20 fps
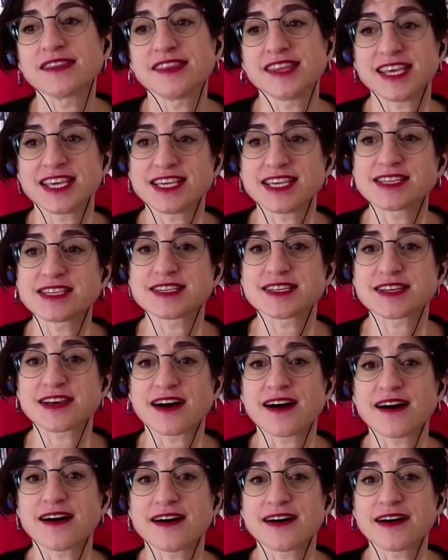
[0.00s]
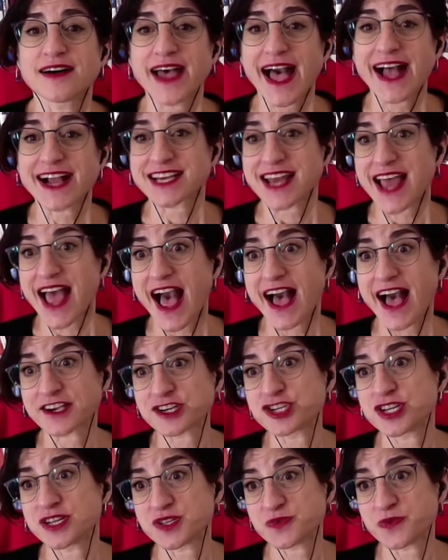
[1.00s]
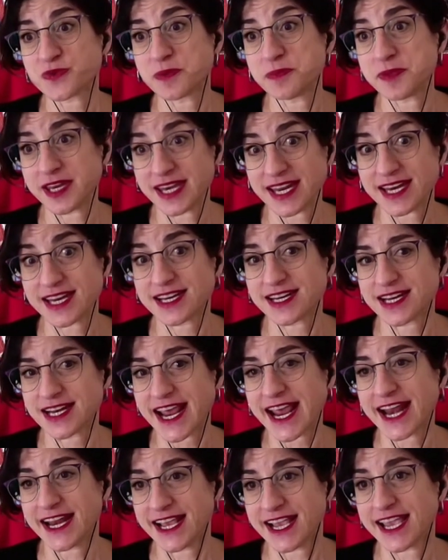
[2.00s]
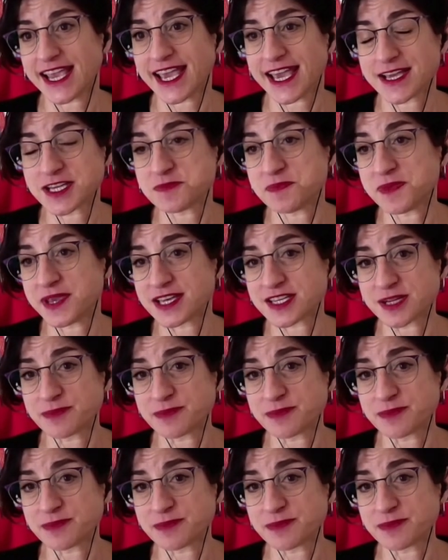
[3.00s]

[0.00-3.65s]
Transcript: these actions would be needed in any case, because